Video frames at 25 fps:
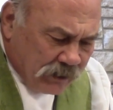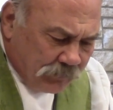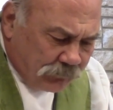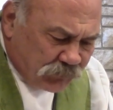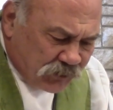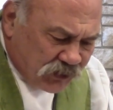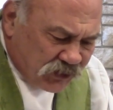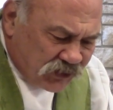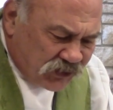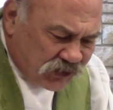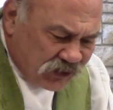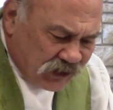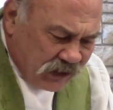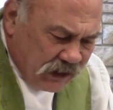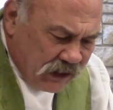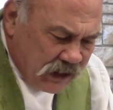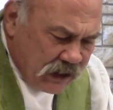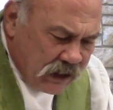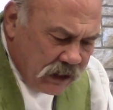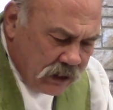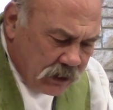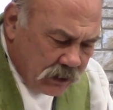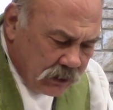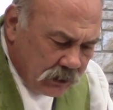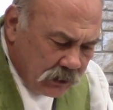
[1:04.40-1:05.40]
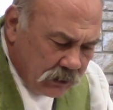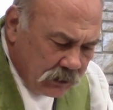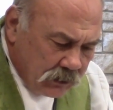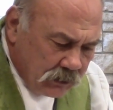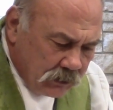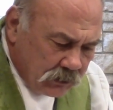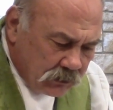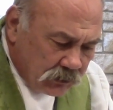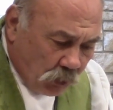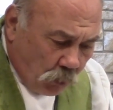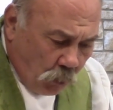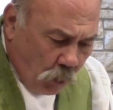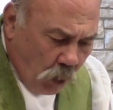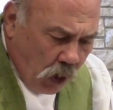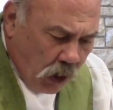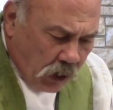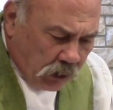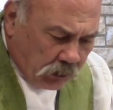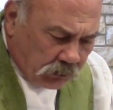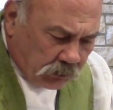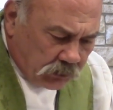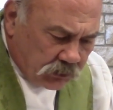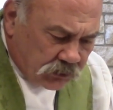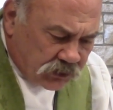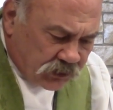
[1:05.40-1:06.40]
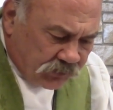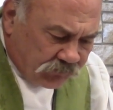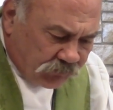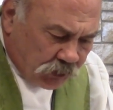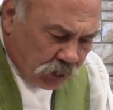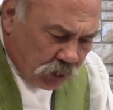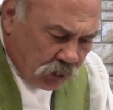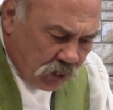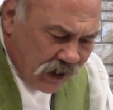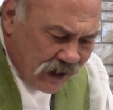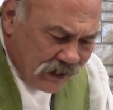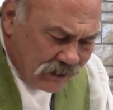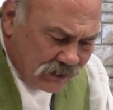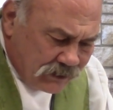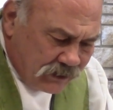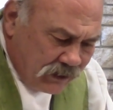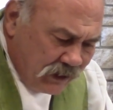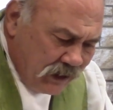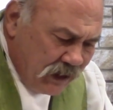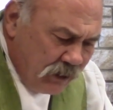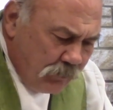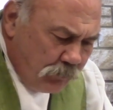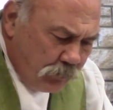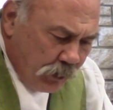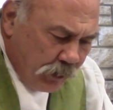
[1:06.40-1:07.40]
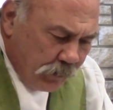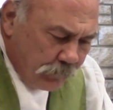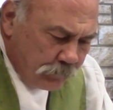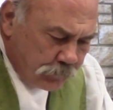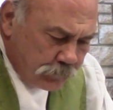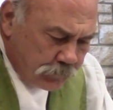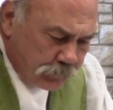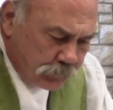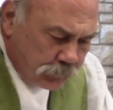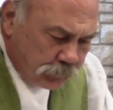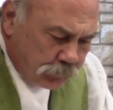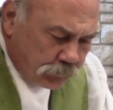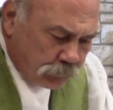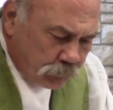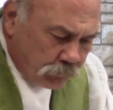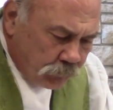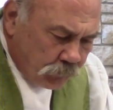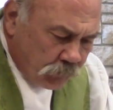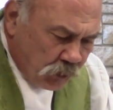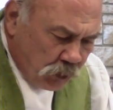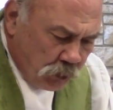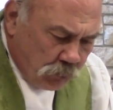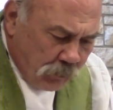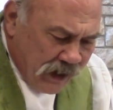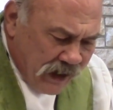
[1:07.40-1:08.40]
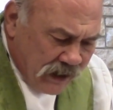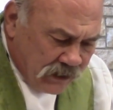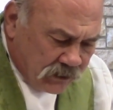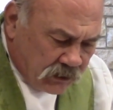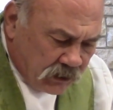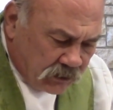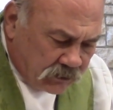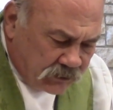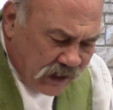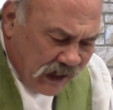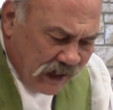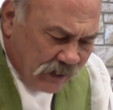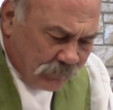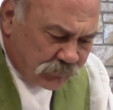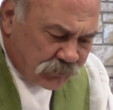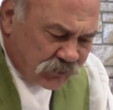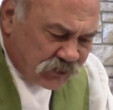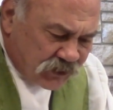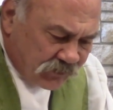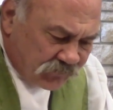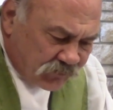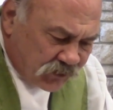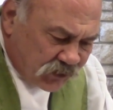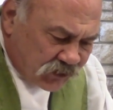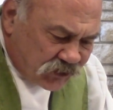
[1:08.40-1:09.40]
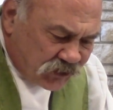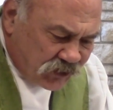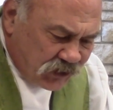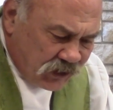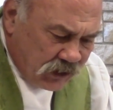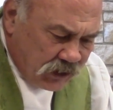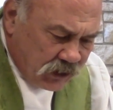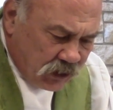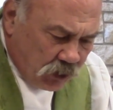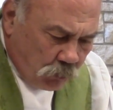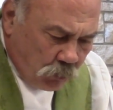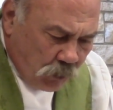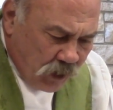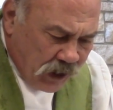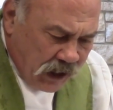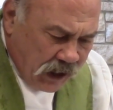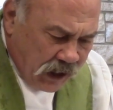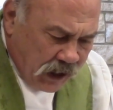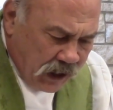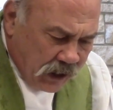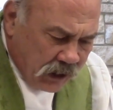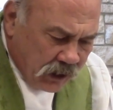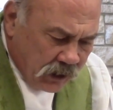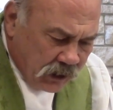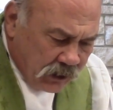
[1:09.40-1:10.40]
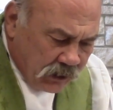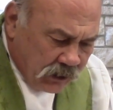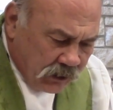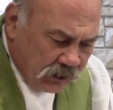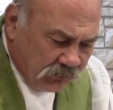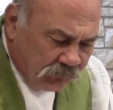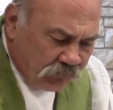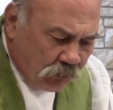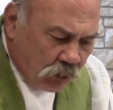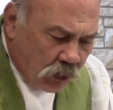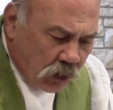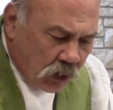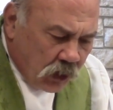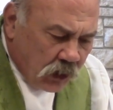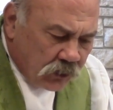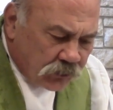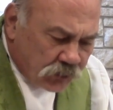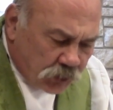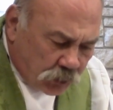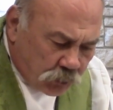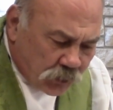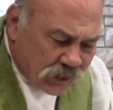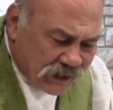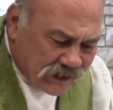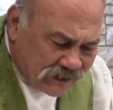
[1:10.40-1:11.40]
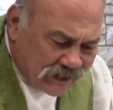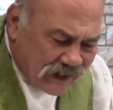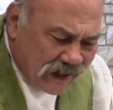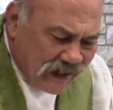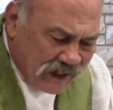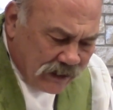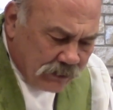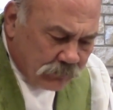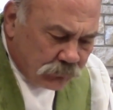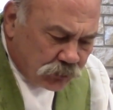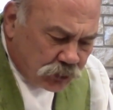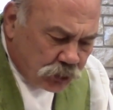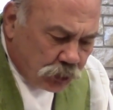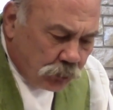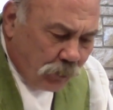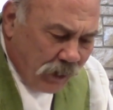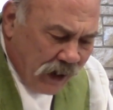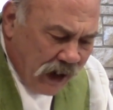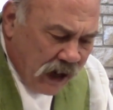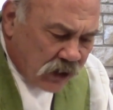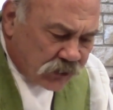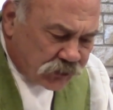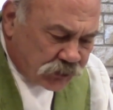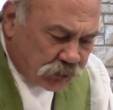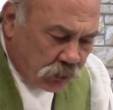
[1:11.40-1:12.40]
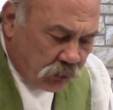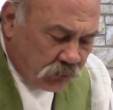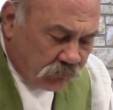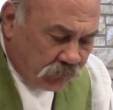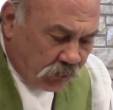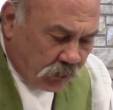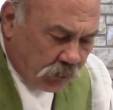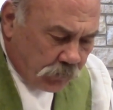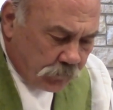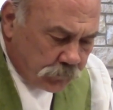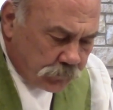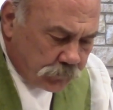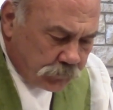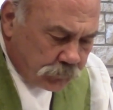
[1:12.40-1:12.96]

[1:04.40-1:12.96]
up the sea, the waters of the great deep, who made the depths of the sea a way for the redeemed to pass over?